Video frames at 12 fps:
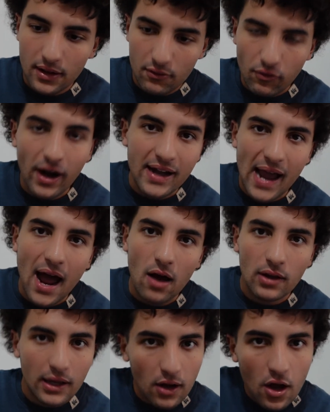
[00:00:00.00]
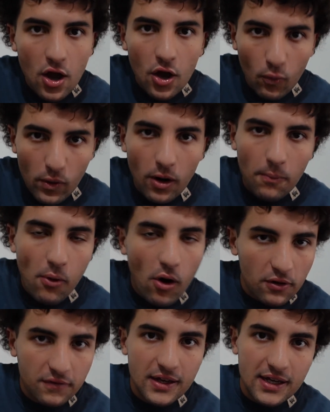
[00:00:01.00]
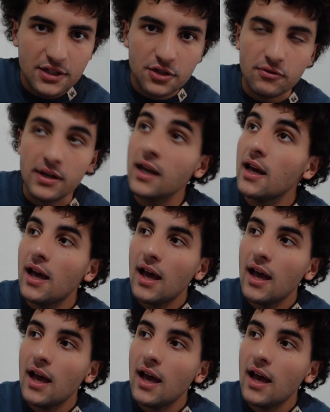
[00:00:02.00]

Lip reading: right now. Like, we are part of the history.